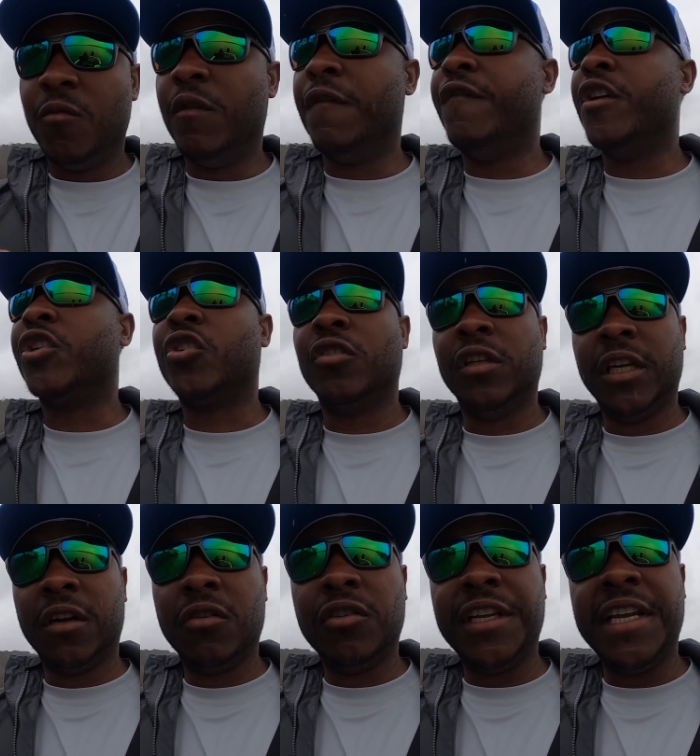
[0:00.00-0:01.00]
When fish are
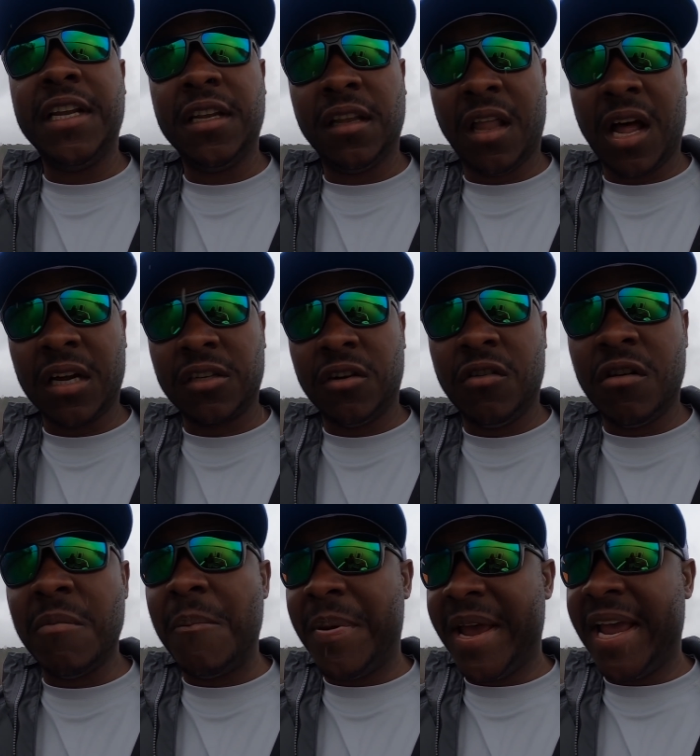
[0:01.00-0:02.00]
literally locked
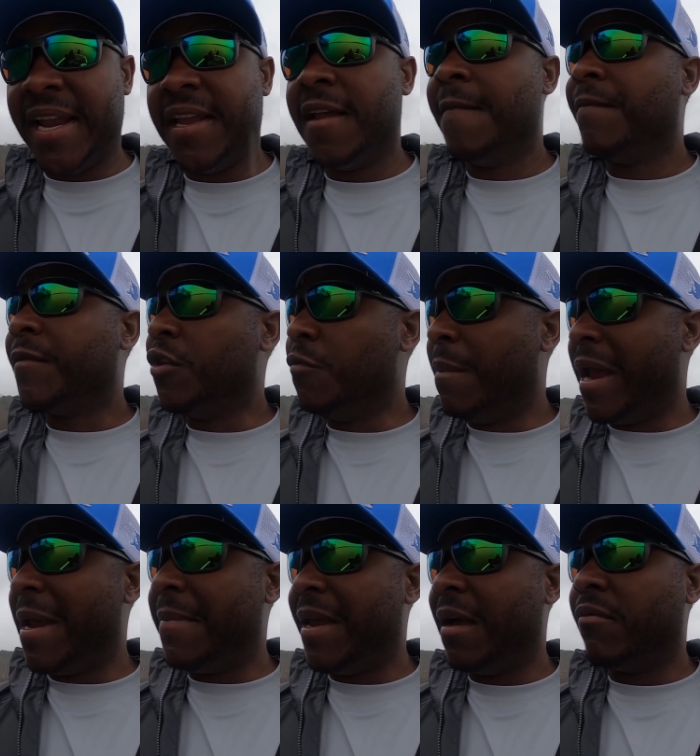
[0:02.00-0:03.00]
on bed. You
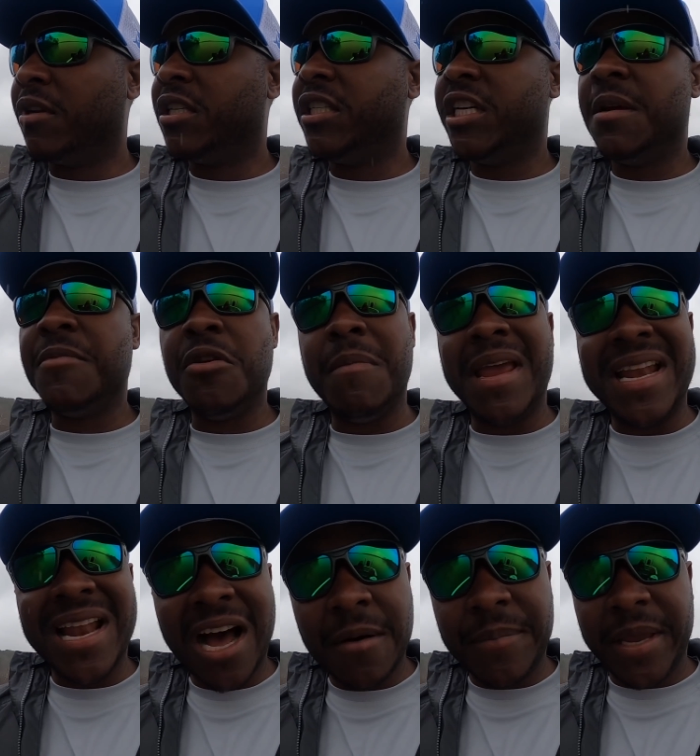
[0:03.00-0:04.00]
may be able to see them, you may
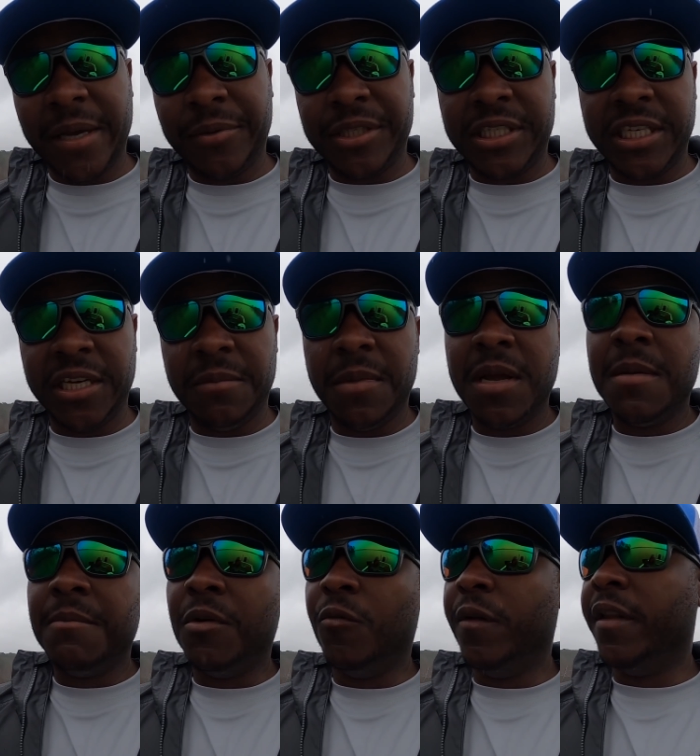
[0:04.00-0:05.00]
not be able to see them.
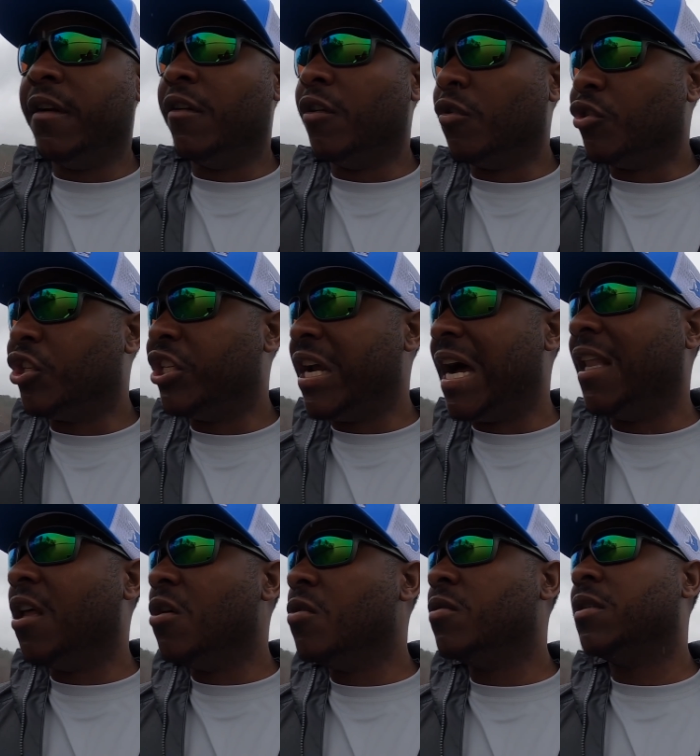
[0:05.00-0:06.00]
But when they're in those
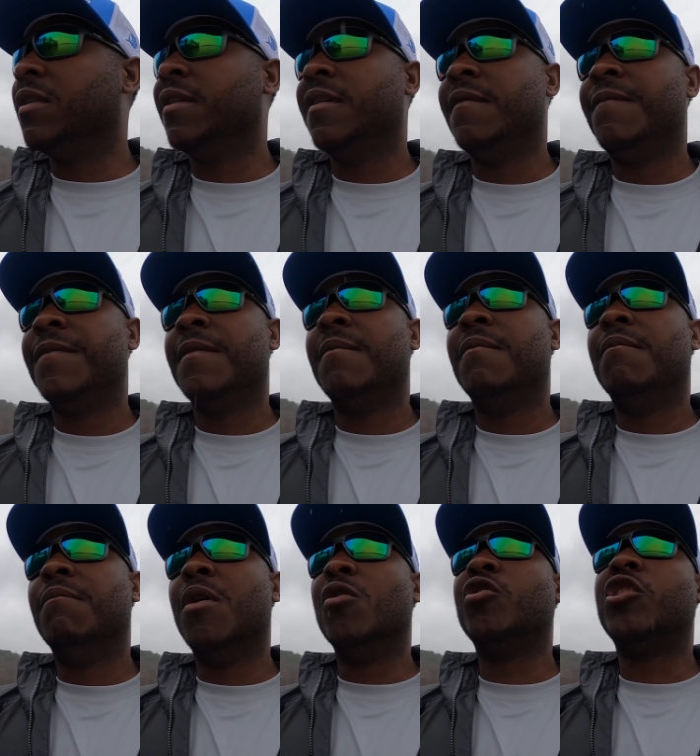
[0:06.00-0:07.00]
shallows,
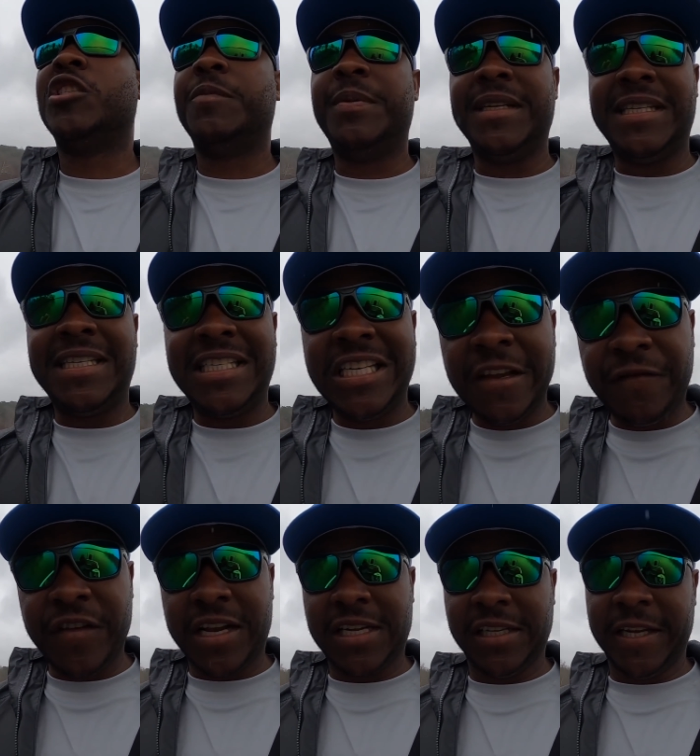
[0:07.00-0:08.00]
most
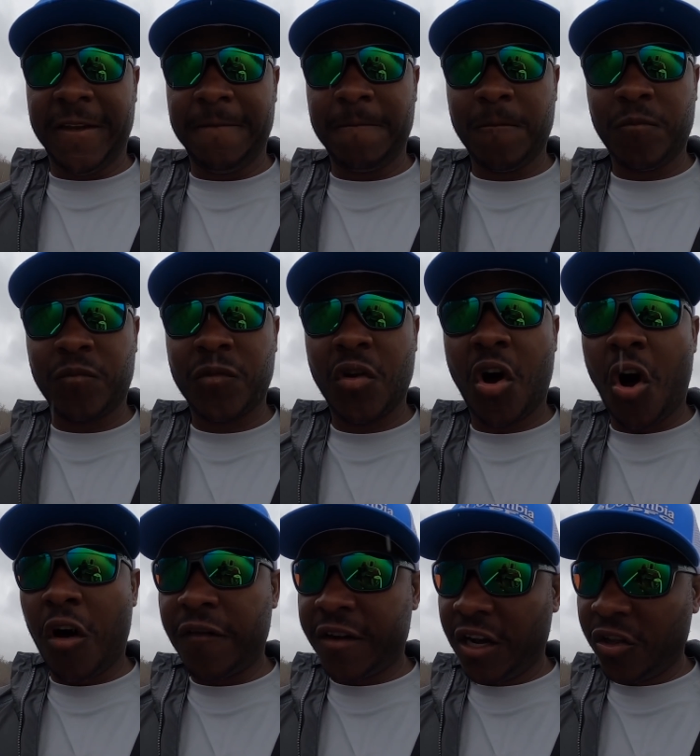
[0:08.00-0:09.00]
specifically
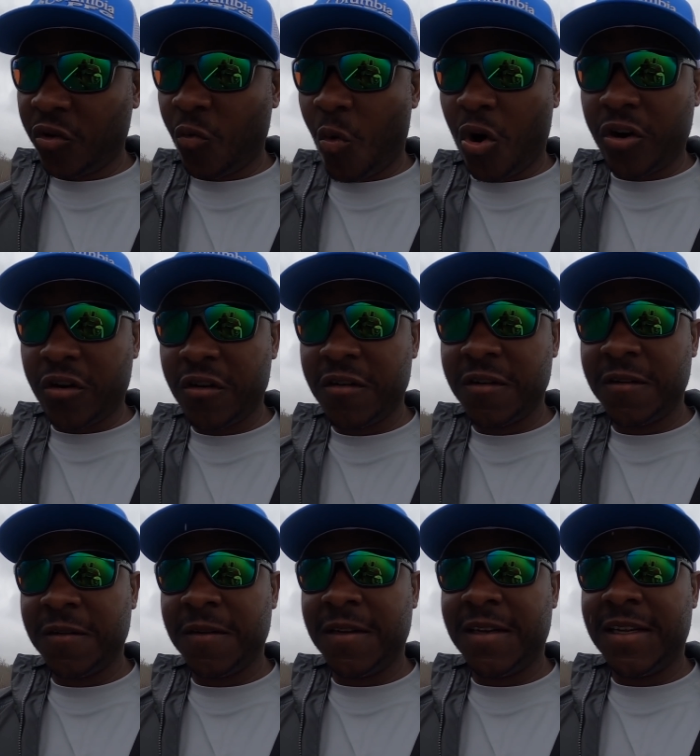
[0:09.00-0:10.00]
off-colored water,
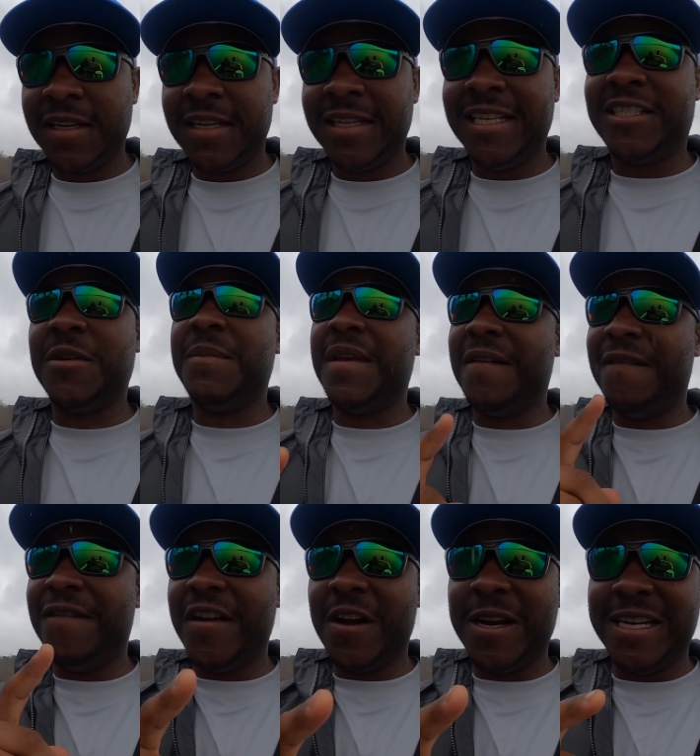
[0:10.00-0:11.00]
this can be a
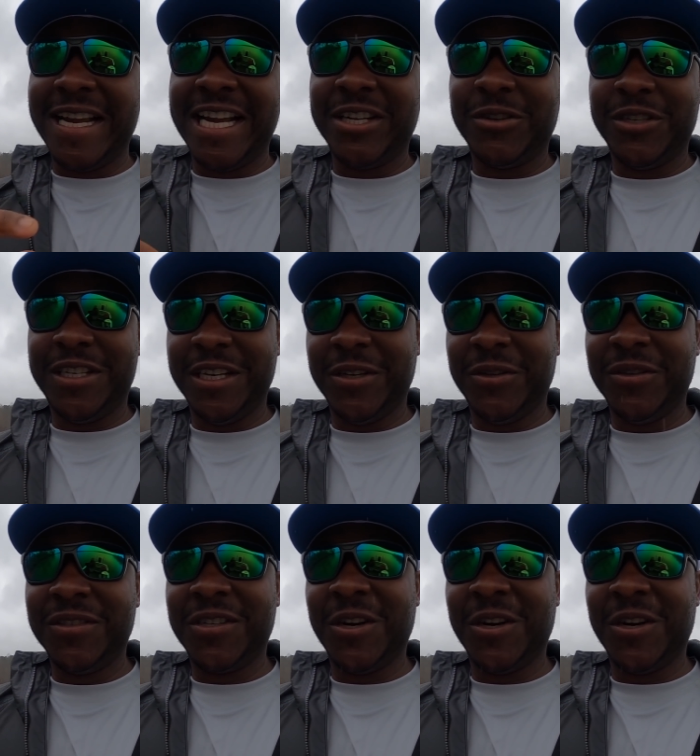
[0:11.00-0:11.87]
very dangerous deal.